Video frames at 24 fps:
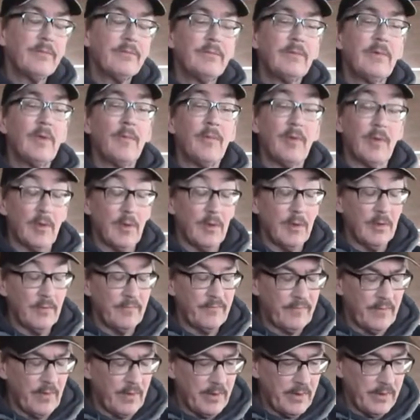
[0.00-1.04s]
typical of
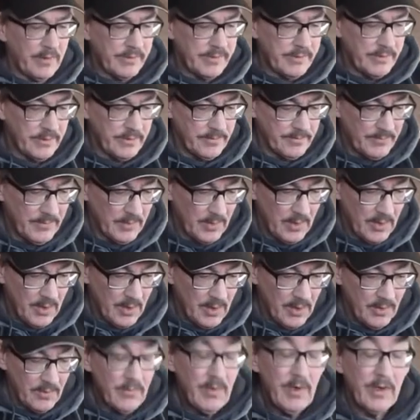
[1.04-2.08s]
farriers, her
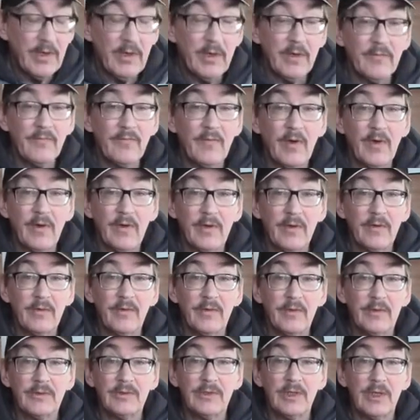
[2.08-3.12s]
regular farrier
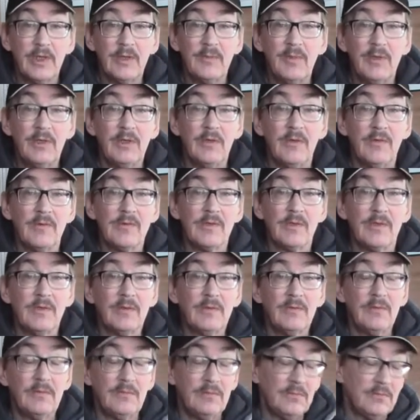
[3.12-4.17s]
that she had been using,
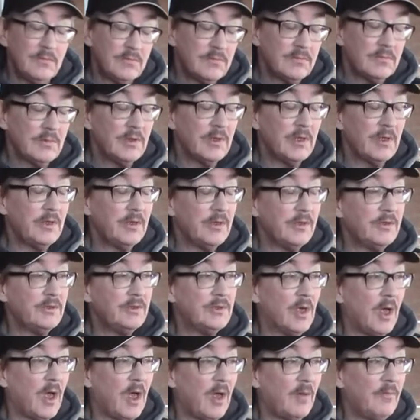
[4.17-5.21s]
who did a good
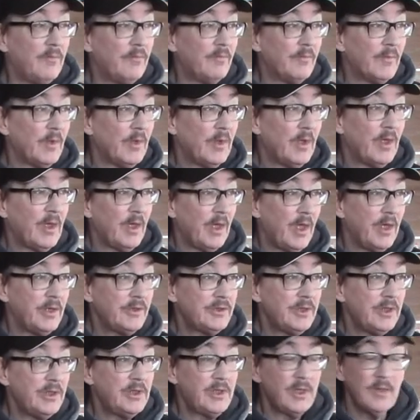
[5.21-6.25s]
job, and
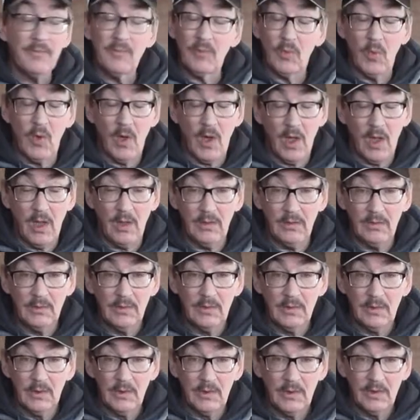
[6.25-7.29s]
she tipped well
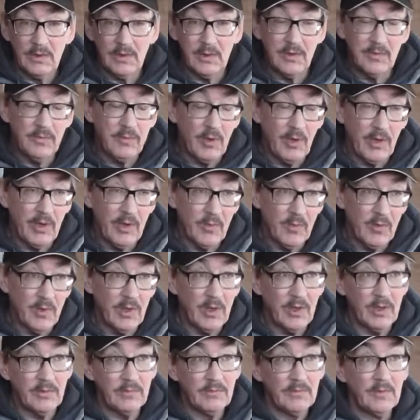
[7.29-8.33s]
to the point
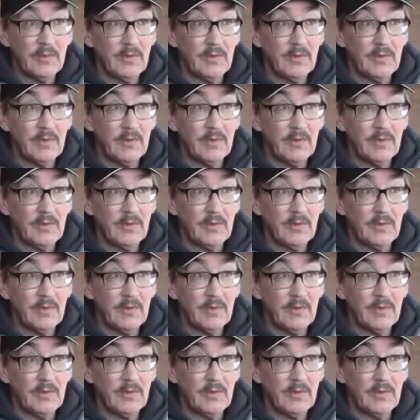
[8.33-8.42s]
where